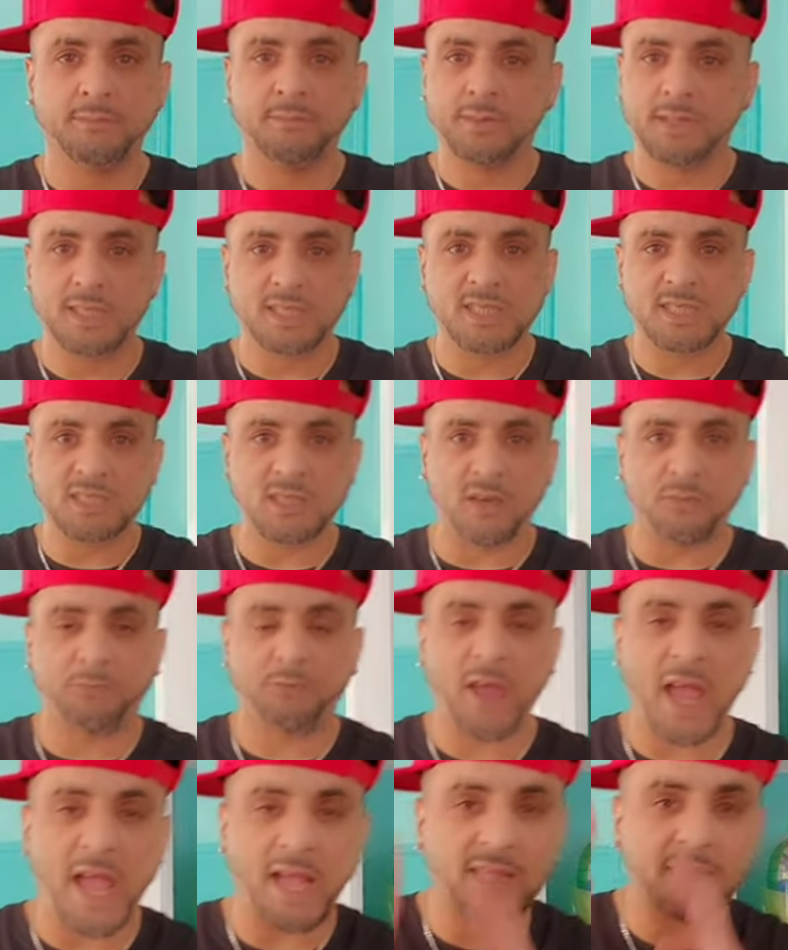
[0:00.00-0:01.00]
This is a
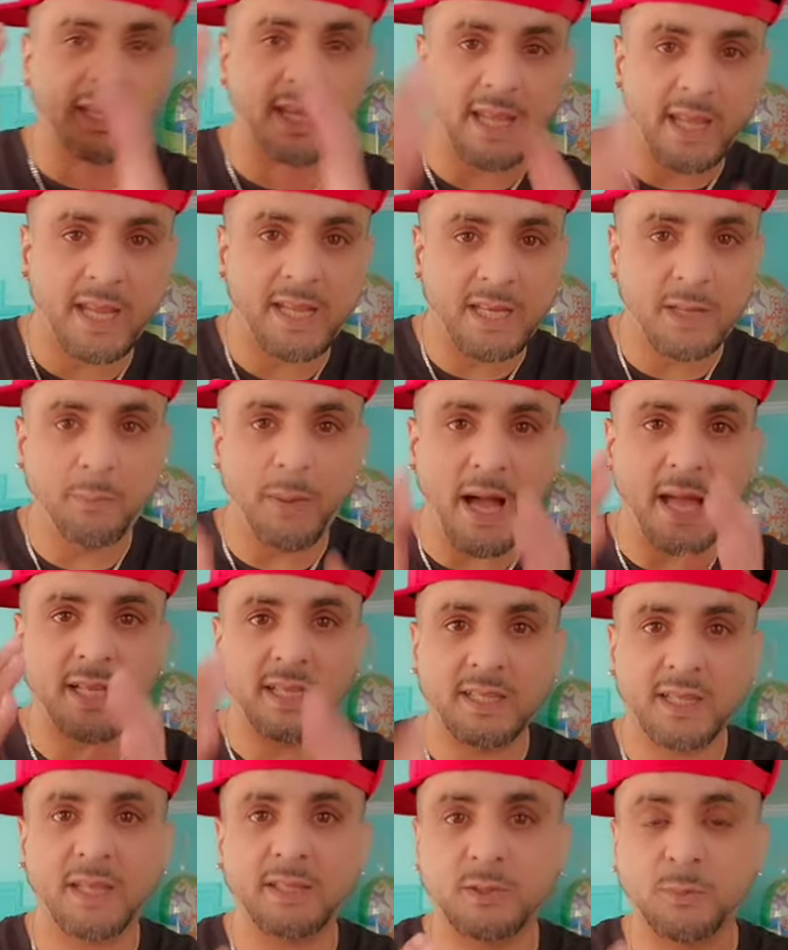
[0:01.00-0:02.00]
fact. Anybody
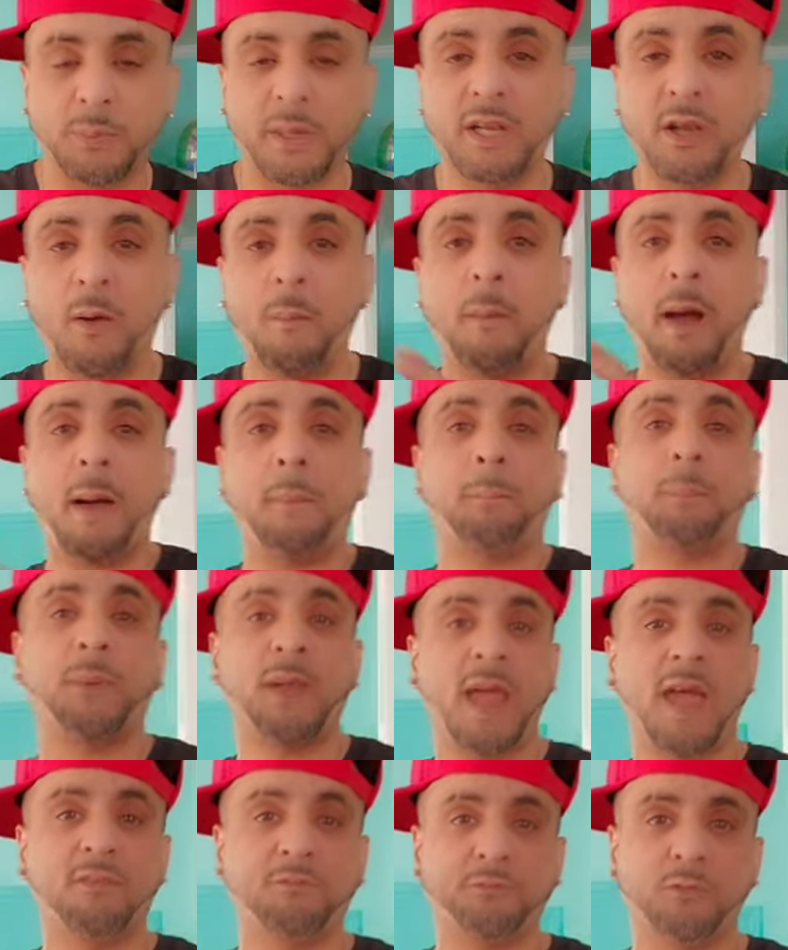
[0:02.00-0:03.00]
that's been on my
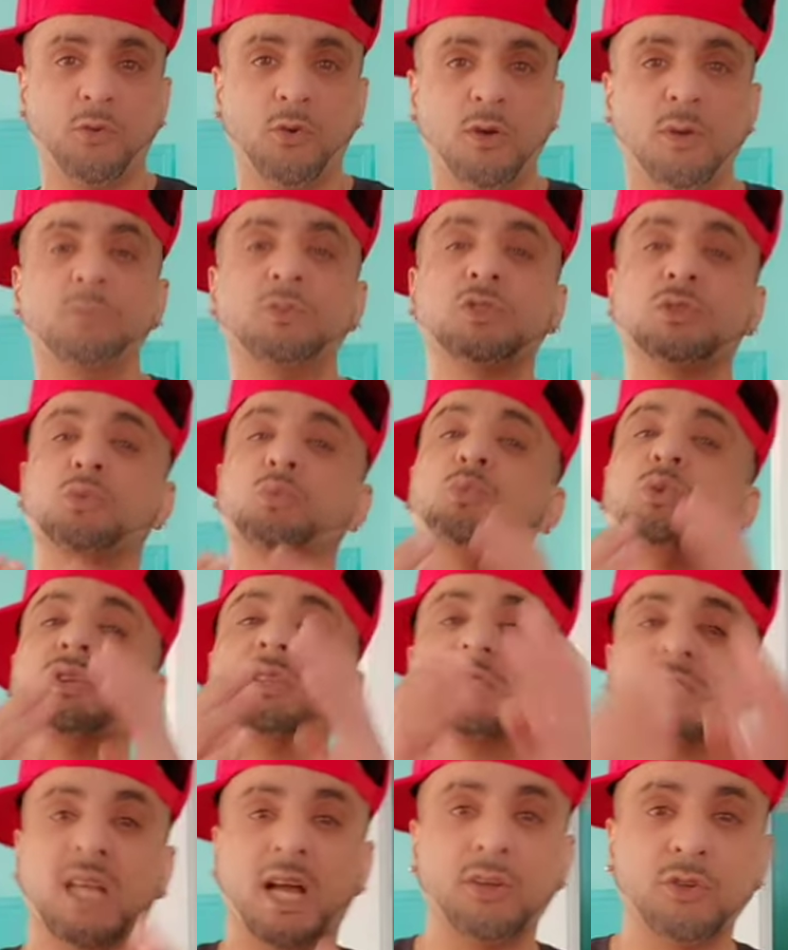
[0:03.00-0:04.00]
platforms will
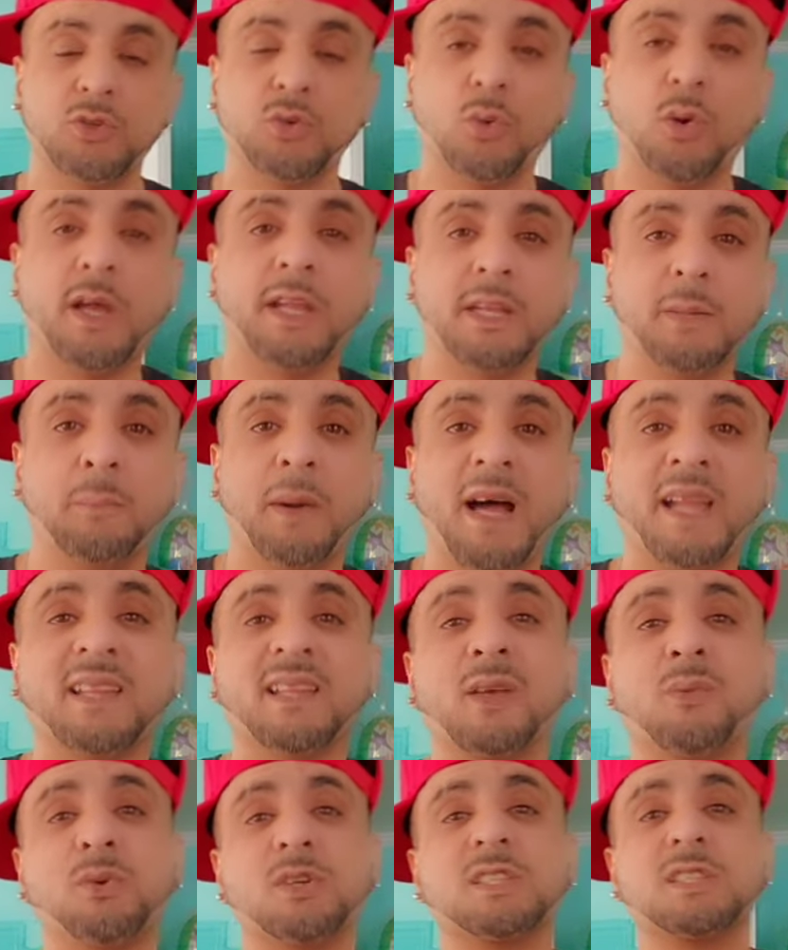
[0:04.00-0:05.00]
tell you. Anybody
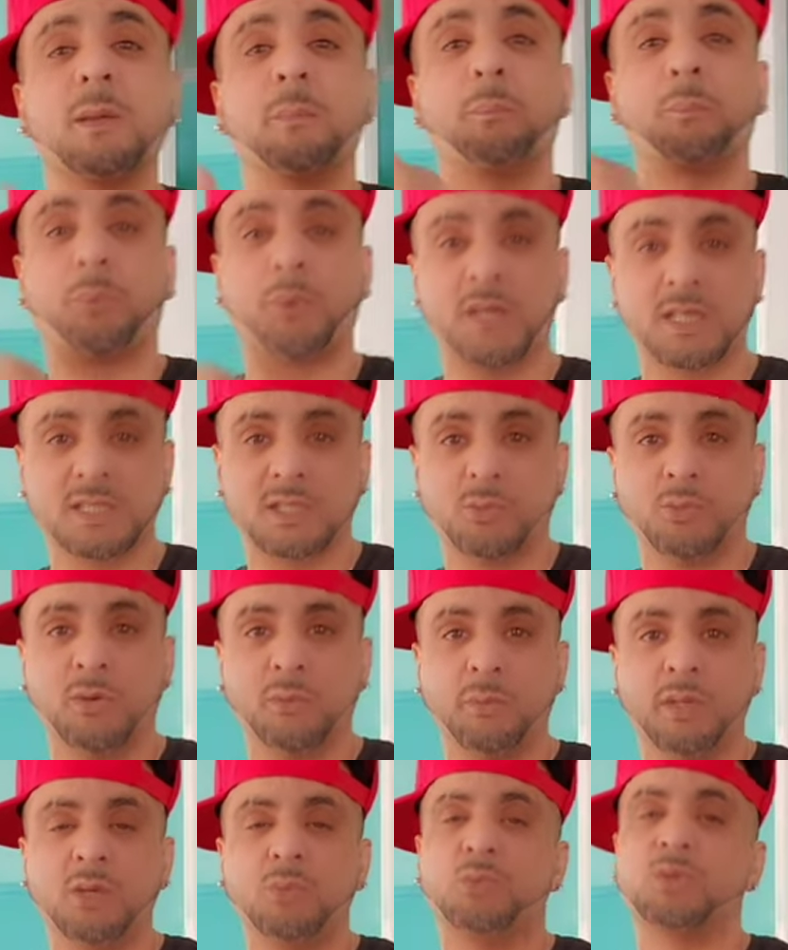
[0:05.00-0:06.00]
that was in prison
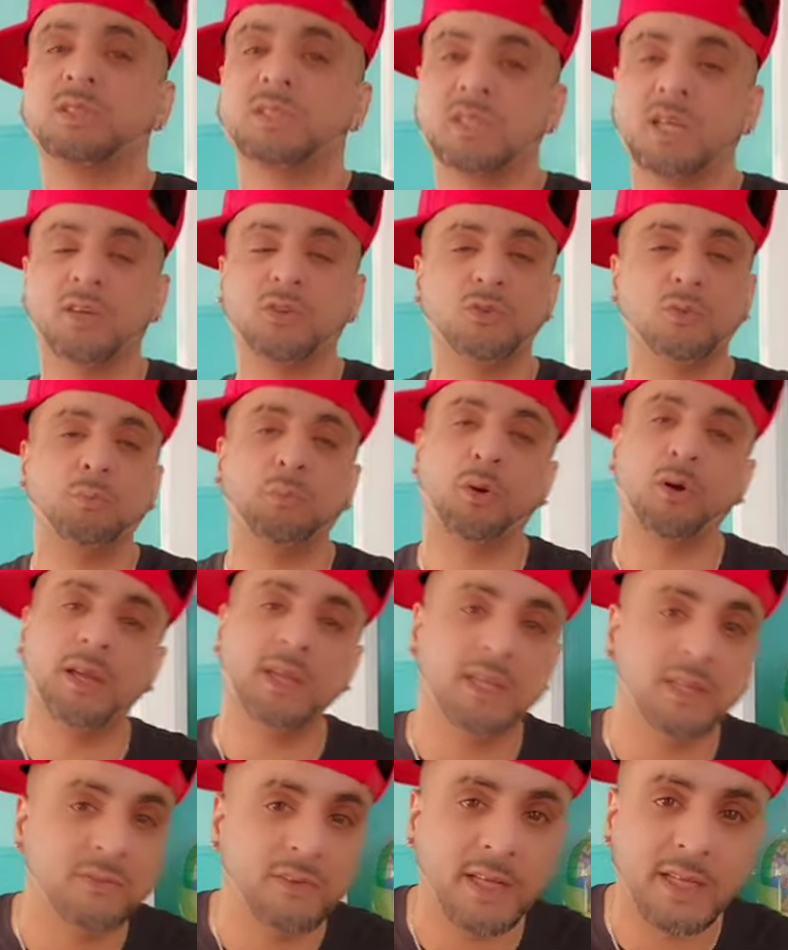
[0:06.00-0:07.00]
with me will tell you. Boy,
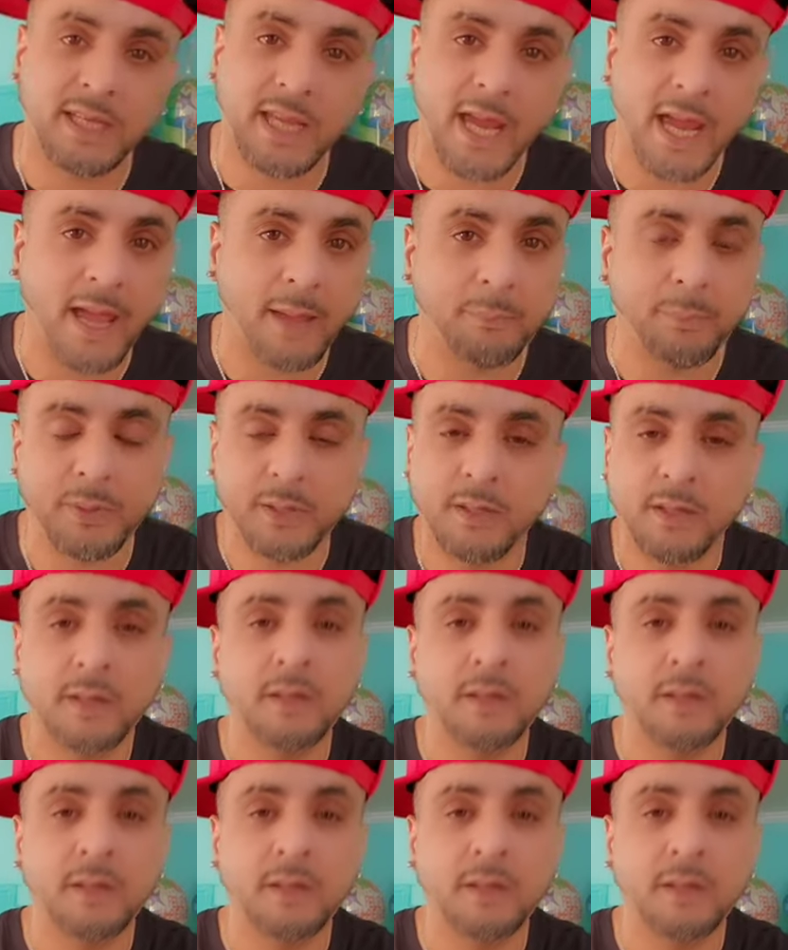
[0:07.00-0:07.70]
ain't even capping.